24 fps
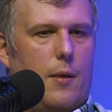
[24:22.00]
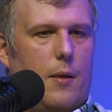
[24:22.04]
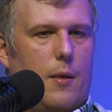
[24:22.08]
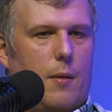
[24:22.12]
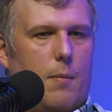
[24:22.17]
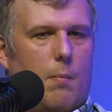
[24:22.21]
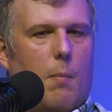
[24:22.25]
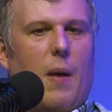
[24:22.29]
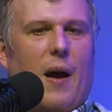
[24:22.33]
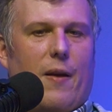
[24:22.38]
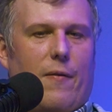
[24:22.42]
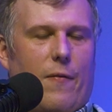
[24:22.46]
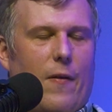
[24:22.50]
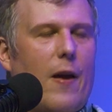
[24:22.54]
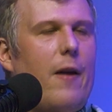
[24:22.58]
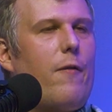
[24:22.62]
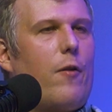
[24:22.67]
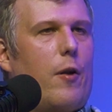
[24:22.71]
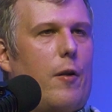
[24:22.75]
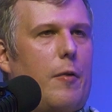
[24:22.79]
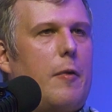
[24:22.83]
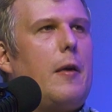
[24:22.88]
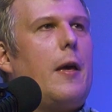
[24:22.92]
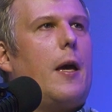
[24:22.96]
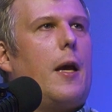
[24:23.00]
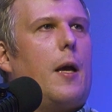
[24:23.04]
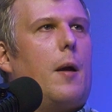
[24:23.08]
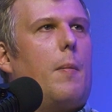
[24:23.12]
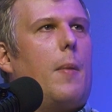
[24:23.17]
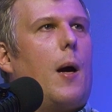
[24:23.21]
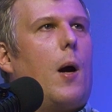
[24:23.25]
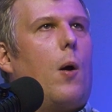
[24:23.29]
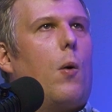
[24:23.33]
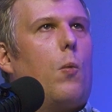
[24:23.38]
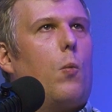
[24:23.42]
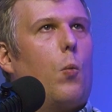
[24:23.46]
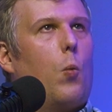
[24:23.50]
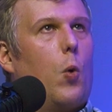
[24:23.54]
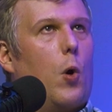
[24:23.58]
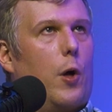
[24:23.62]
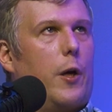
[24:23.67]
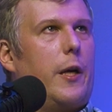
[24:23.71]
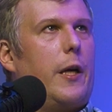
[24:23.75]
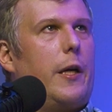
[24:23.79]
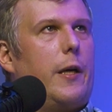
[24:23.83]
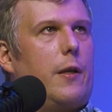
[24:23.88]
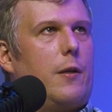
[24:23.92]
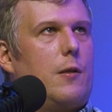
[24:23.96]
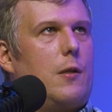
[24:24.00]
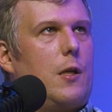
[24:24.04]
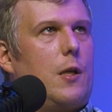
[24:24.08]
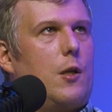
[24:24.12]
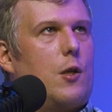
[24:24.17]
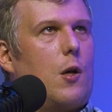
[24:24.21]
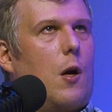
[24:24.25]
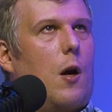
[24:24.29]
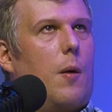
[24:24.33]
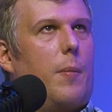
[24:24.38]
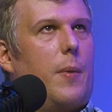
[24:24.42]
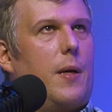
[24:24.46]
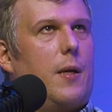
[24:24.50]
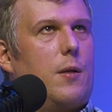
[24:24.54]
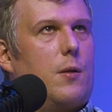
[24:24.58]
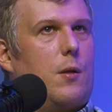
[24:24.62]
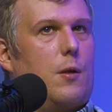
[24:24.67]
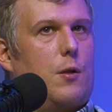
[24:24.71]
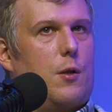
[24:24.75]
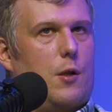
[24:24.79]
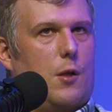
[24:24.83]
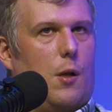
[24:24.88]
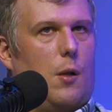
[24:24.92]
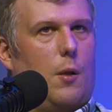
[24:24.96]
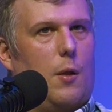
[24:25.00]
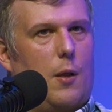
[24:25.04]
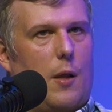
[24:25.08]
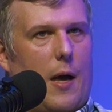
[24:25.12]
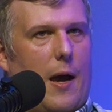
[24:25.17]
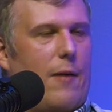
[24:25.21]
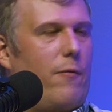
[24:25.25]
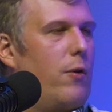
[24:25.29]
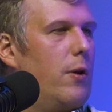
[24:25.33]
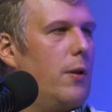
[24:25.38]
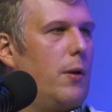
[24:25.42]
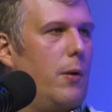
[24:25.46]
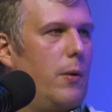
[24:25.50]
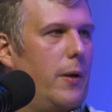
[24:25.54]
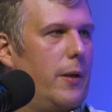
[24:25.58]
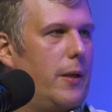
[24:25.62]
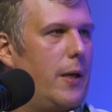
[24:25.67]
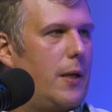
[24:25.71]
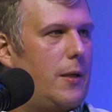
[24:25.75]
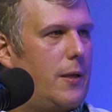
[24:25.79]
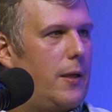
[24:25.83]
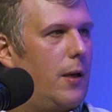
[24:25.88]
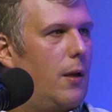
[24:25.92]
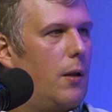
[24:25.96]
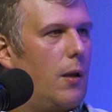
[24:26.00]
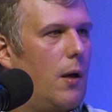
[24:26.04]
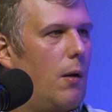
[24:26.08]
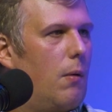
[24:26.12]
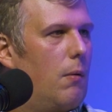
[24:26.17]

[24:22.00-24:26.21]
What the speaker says: my favorite thing about working in C# is just live reloading that DLL.